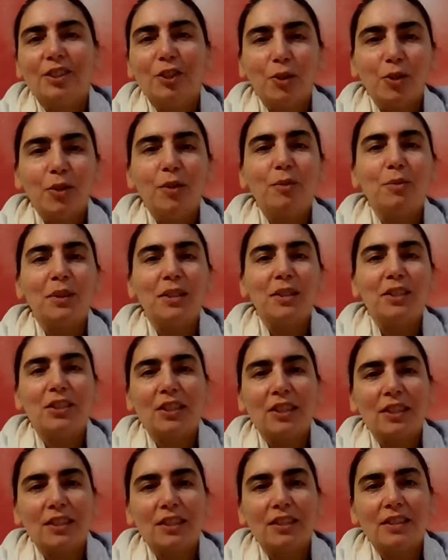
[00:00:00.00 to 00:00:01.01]
good
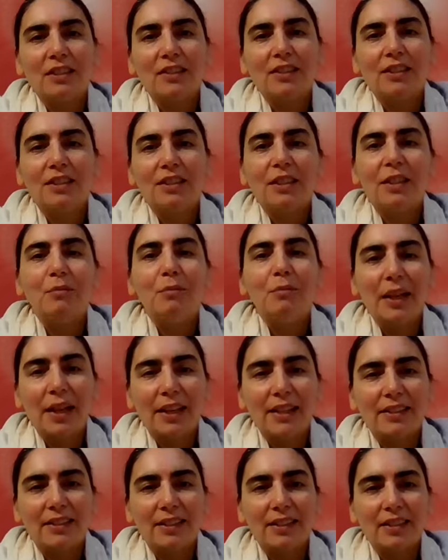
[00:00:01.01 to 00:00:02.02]
wishes, three
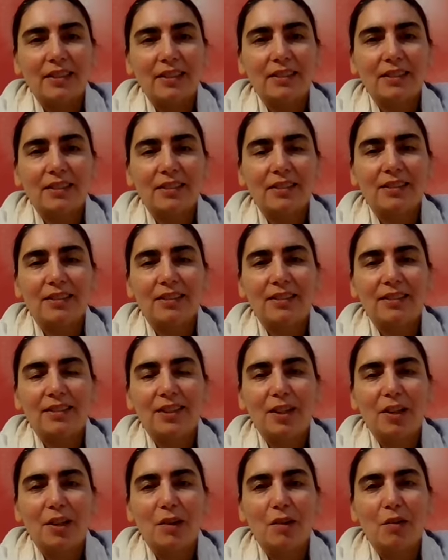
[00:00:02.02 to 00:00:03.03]
blessings,
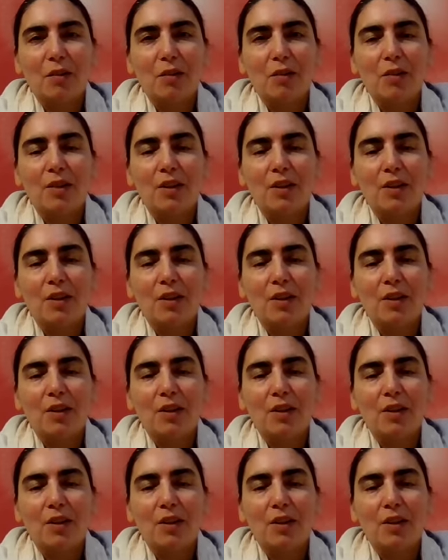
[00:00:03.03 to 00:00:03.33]
you know,